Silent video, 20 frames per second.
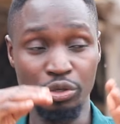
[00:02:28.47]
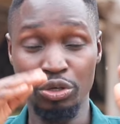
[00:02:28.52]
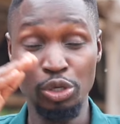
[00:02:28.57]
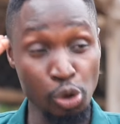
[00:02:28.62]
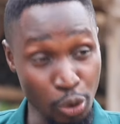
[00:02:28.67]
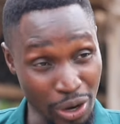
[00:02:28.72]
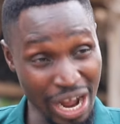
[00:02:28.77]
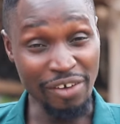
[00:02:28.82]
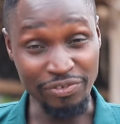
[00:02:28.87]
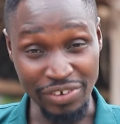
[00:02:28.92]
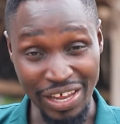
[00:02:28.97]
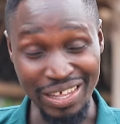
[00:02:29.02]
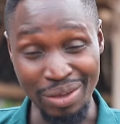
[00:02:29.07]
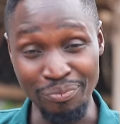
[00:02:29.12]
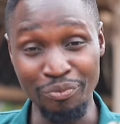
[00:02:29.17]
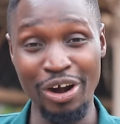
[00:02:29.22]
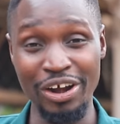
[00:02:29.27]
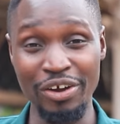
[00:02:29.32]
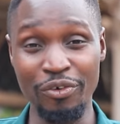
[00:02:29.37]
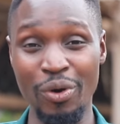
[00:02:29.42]
look after
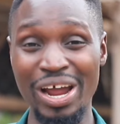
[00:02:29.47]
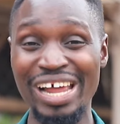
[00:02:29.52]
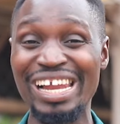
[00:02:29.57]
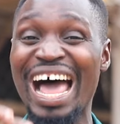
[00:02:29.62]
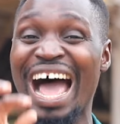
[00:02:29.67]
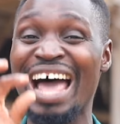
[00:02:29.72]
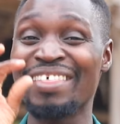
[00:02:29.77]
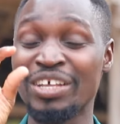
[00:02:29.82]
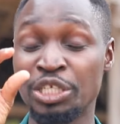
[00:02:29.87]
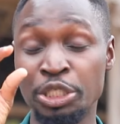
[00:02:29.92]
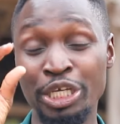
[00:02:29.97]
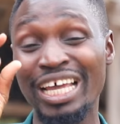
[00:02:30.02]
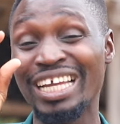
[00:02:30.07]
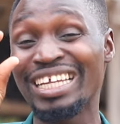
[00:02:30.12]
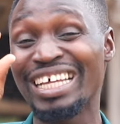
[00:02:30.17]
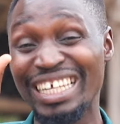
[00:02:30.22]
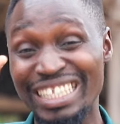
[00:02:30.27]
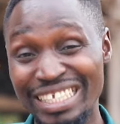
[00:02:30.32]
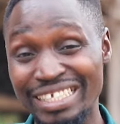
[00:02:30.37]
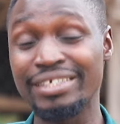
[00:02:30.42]
them very well and the
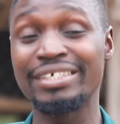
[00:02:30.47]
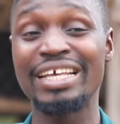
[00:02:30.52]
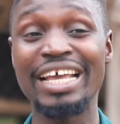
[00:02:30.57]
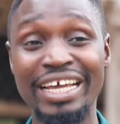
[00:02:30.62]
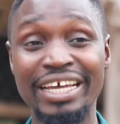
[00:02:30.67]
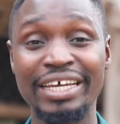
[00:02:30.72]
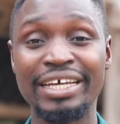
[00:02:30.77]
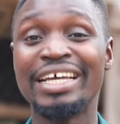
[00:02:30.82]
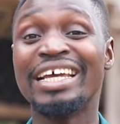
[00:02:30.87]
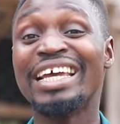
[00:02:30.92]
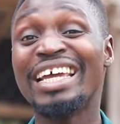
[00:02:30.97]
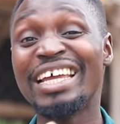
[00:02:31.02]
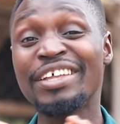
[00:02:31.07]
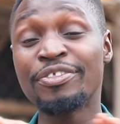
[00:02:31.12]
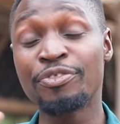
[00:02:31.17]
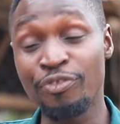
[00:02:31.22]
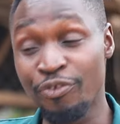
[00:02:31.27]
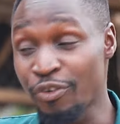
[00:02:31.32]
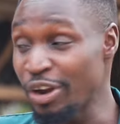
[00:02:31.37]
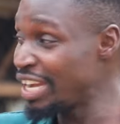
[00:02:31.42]
chicken gets sick,
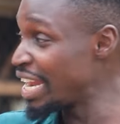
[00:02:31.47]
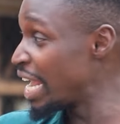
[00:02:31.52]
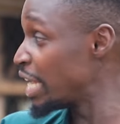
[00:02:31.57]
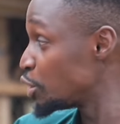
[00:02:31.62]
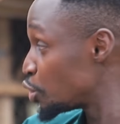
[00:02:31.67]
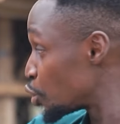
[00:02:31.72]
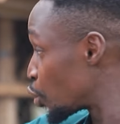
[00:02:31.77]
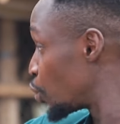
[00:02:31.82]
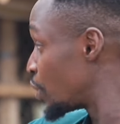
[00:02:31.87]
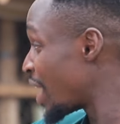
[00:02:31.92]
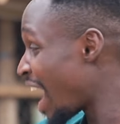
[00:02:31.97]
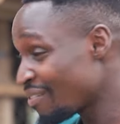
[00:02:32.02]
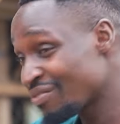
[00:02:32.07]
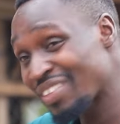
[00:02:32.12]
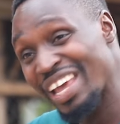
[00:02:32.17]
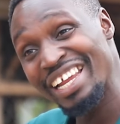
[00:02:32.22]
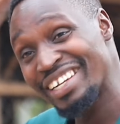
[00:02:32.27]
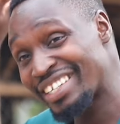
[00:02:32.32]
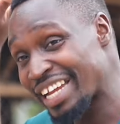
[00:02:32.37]
in 3 days, you could have the